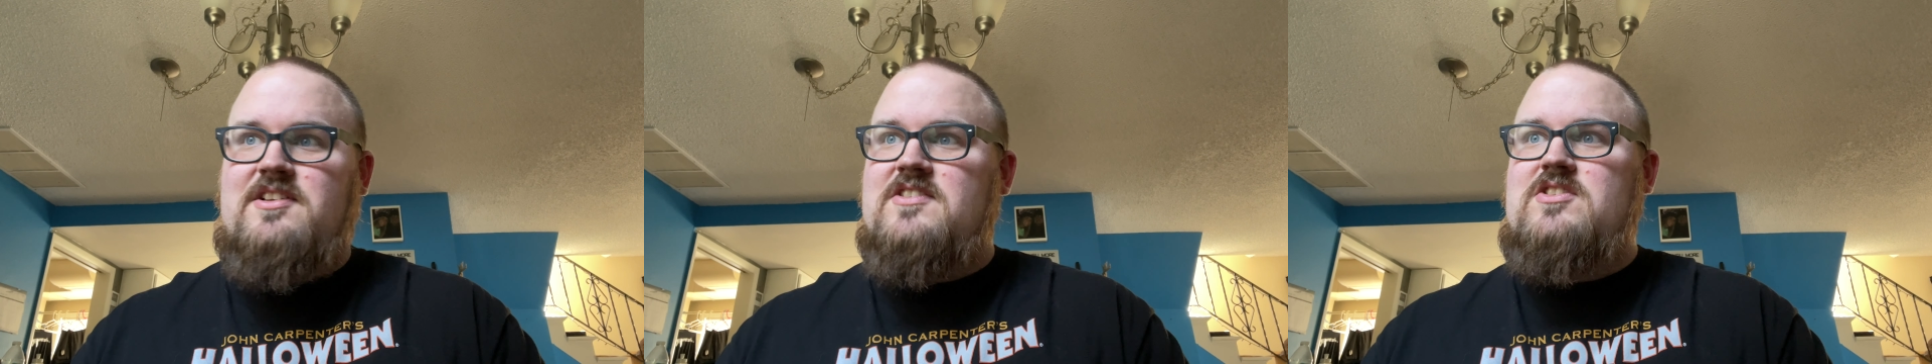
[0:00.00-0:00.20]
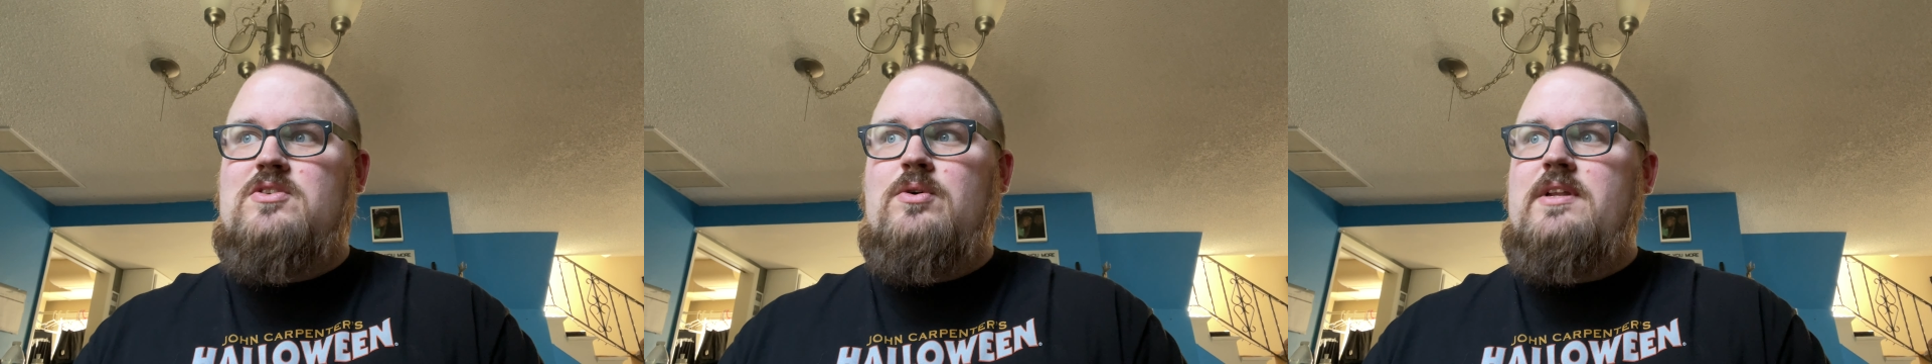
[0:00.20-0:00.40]

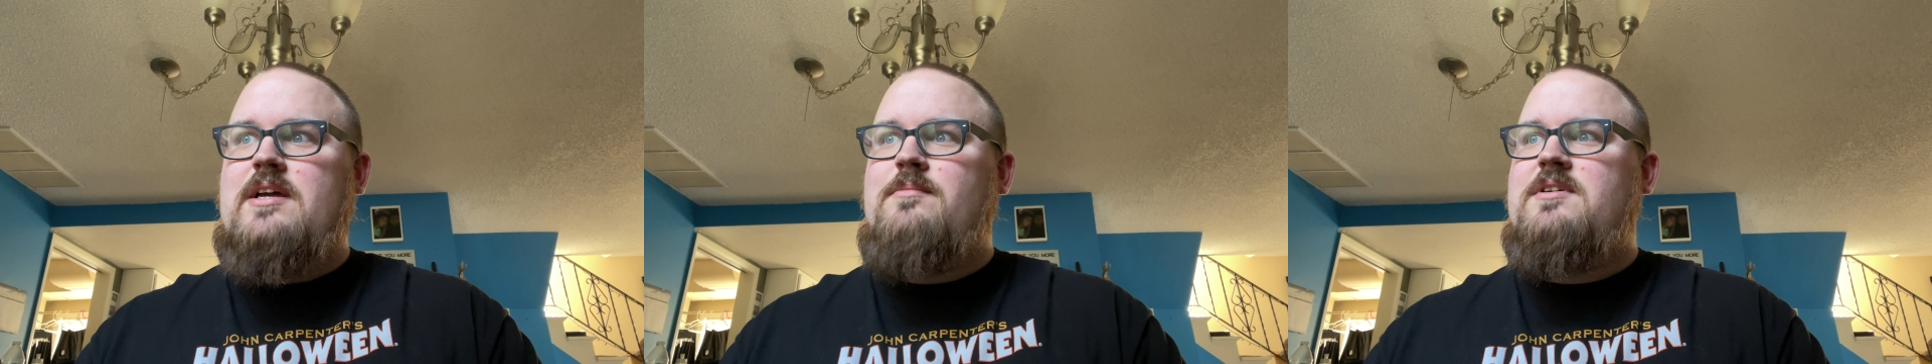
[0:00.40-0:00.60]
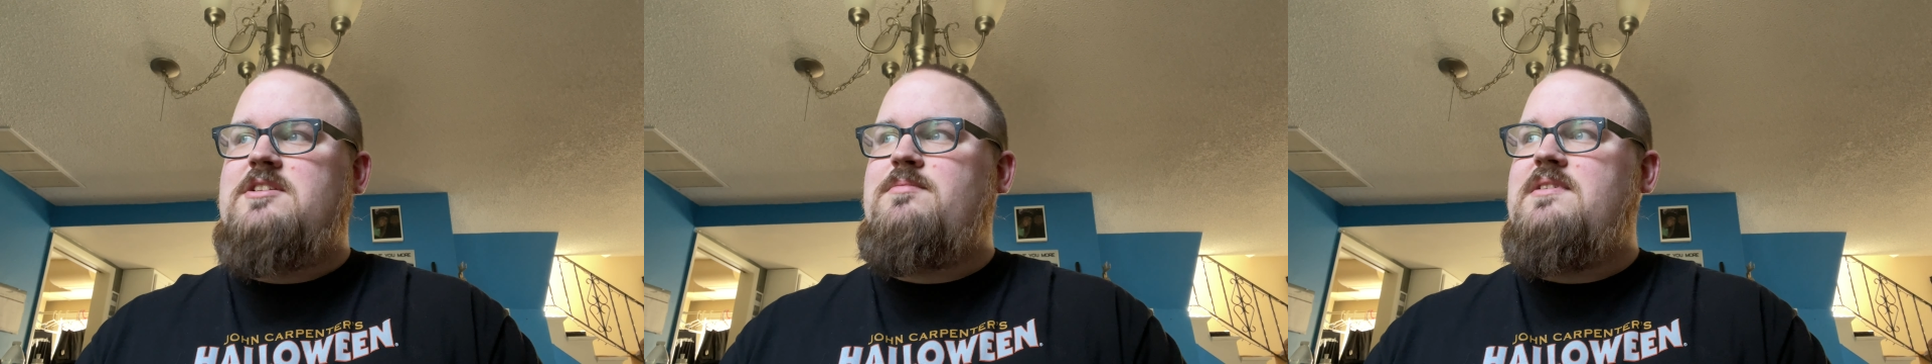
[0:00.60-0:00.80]
It's so
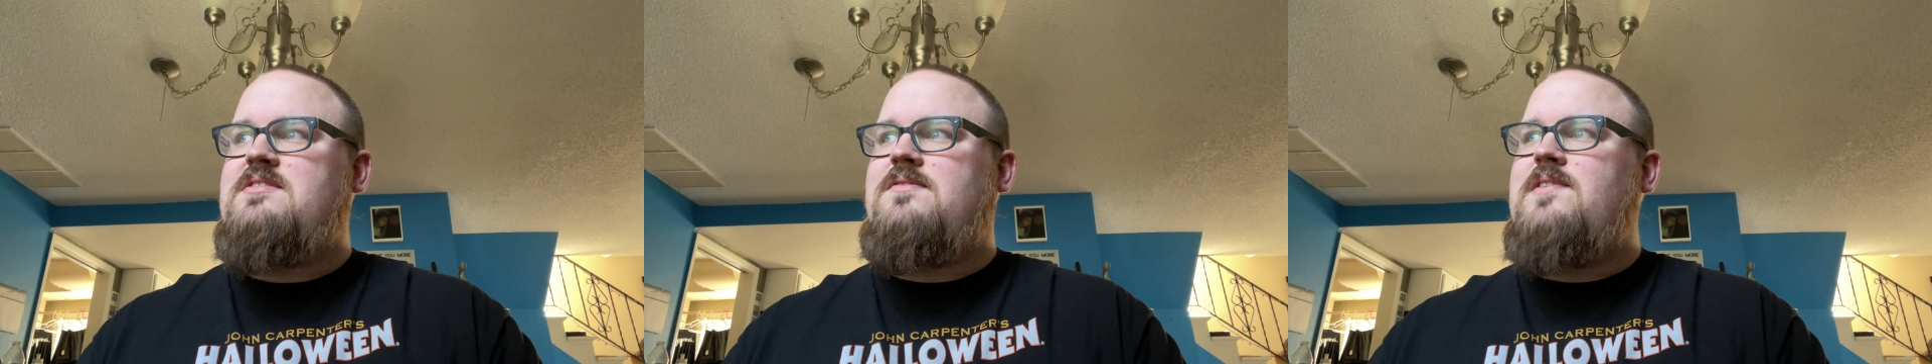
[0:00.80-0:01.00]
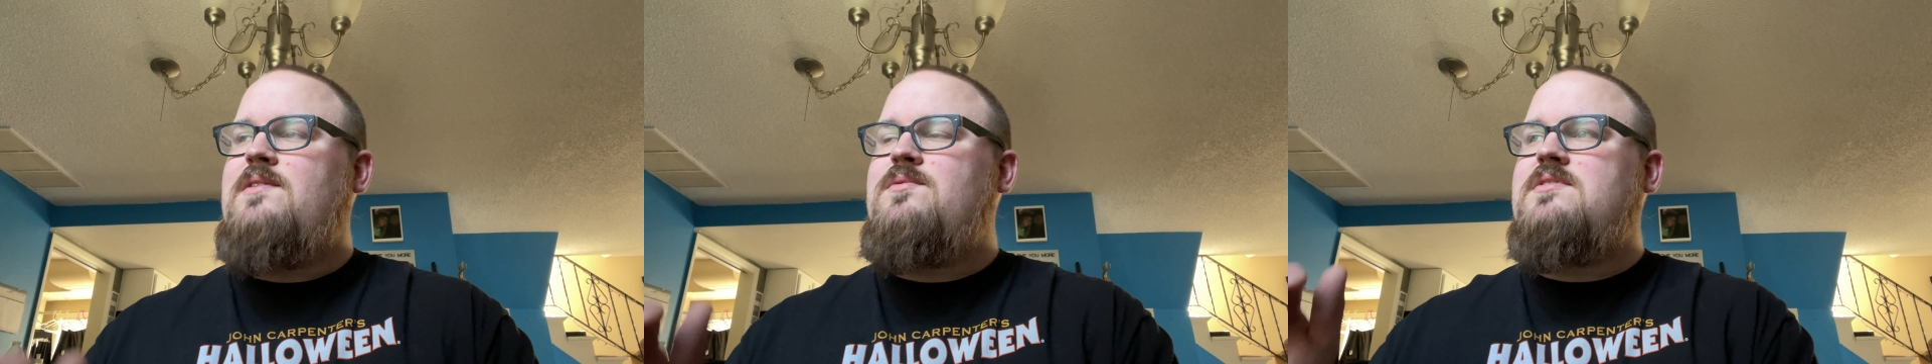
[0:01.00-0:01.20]
damn
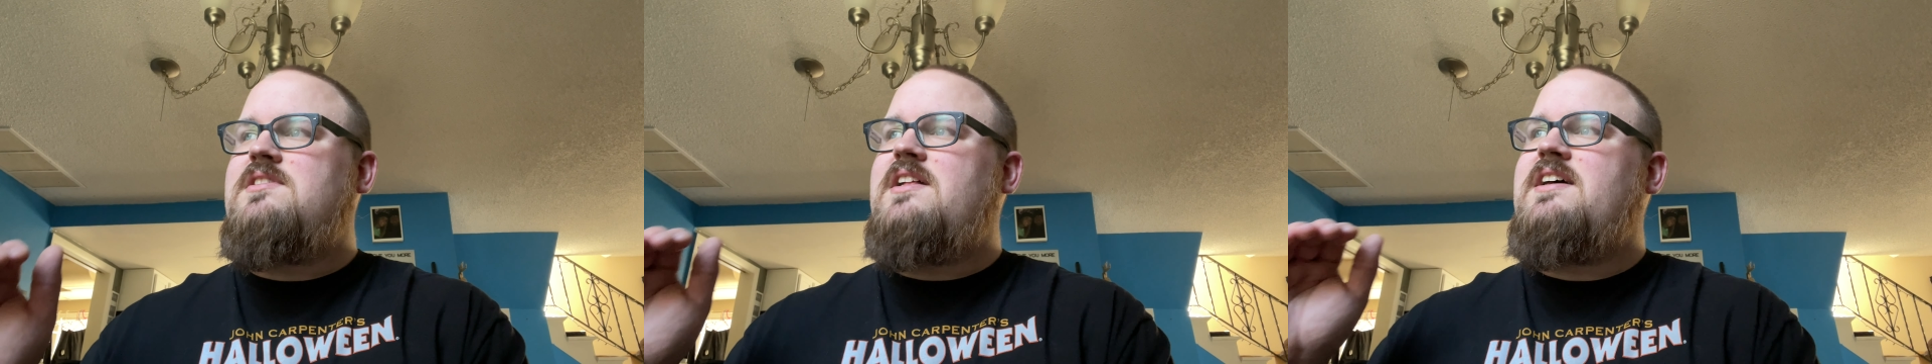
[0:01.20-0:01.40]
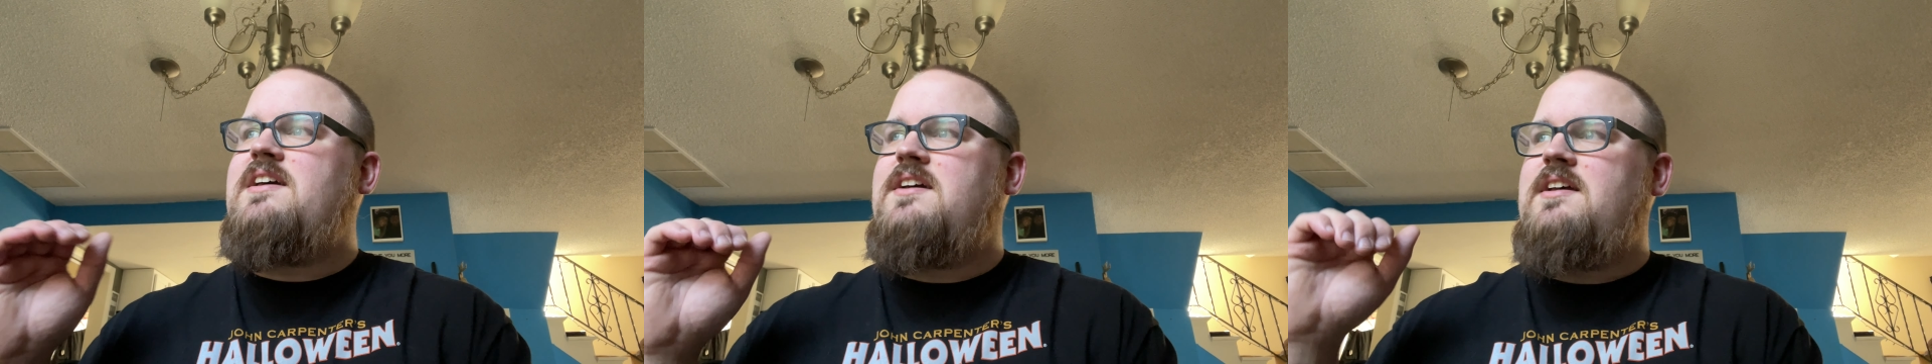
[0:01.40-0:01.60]
expensive. It was
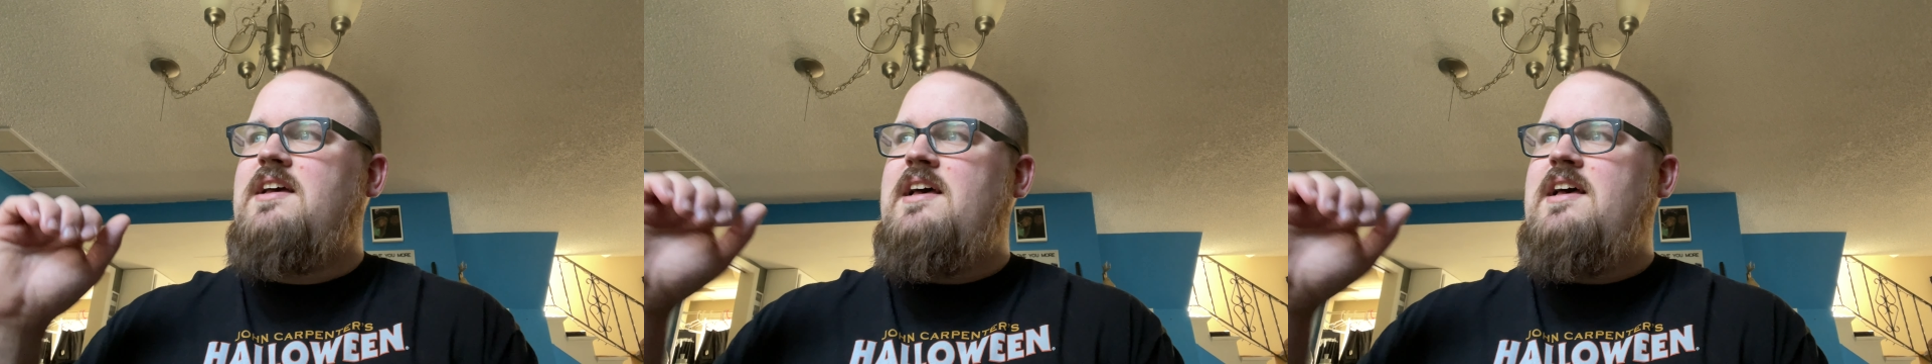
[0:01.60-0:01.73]
like,